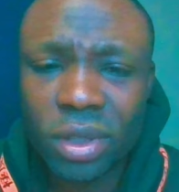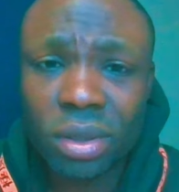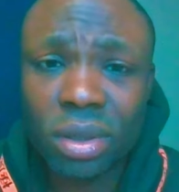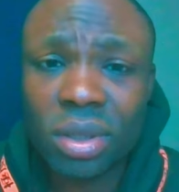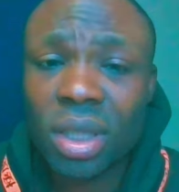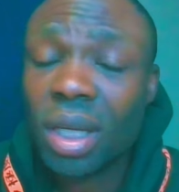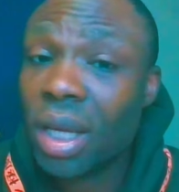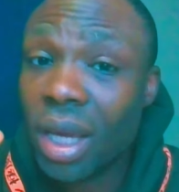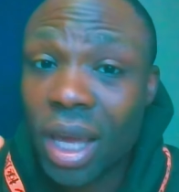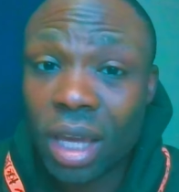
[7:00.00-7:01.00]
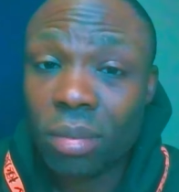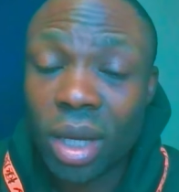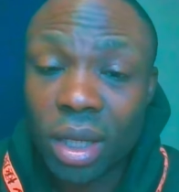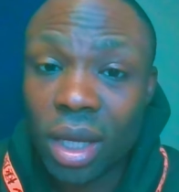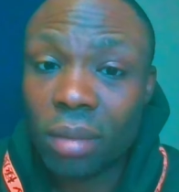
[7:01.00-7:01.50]
Jesus.
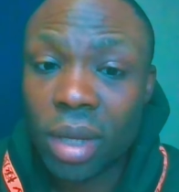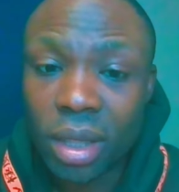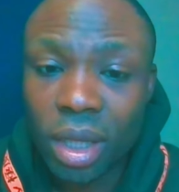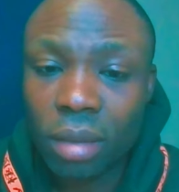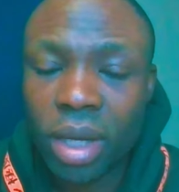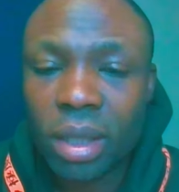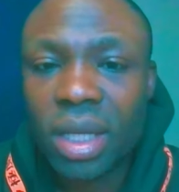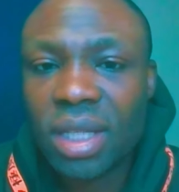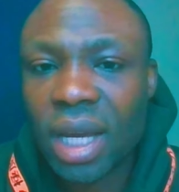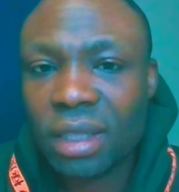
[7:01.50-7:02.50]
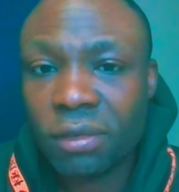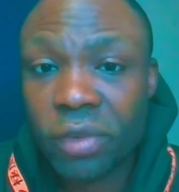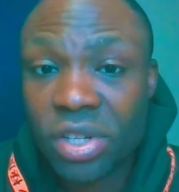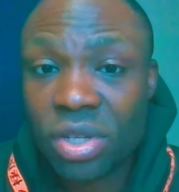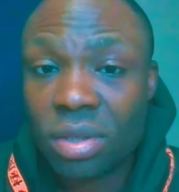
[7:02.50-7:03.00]
Amen, amen, amen. This
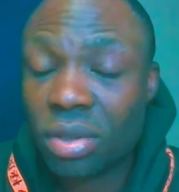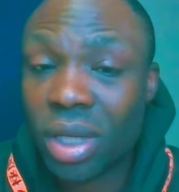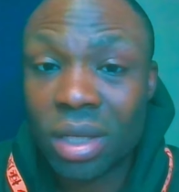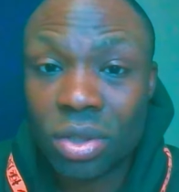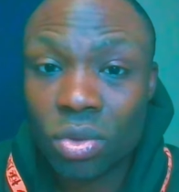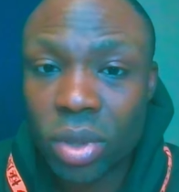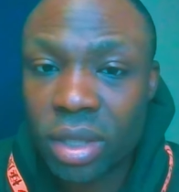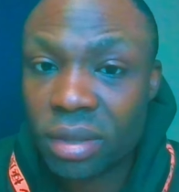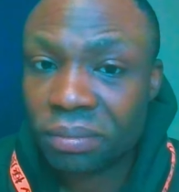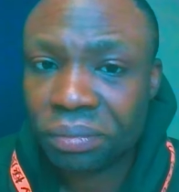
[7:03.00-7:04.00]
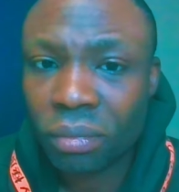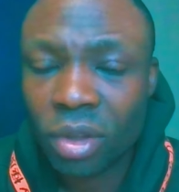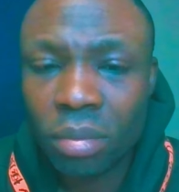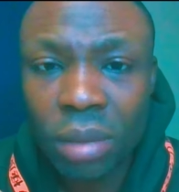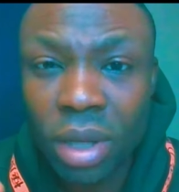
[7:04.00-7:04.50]
activation, you can do it
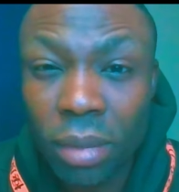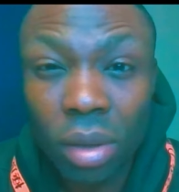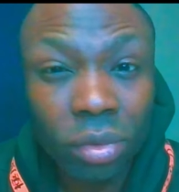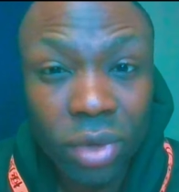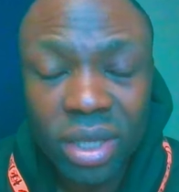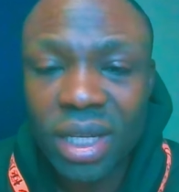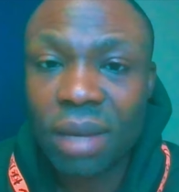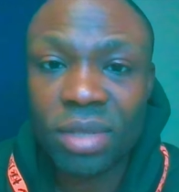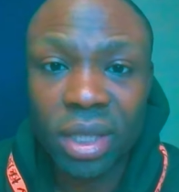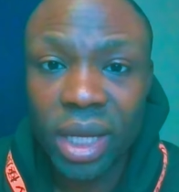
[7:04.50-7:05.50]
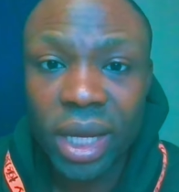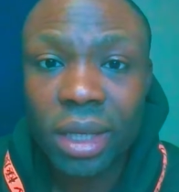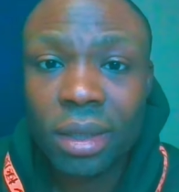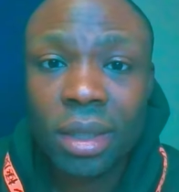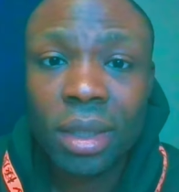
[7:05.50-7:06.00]
maybe about 3 times a
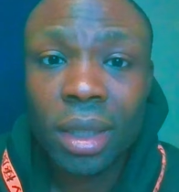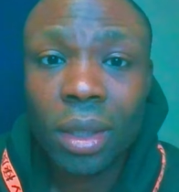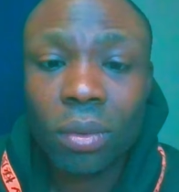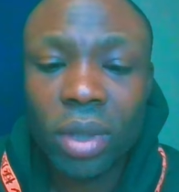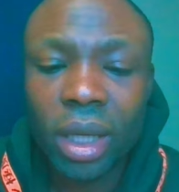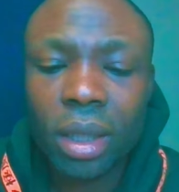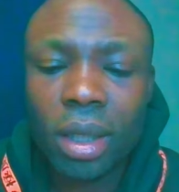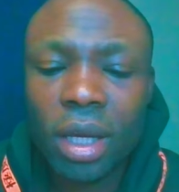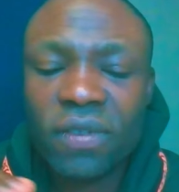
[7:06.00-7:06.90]
day, okay?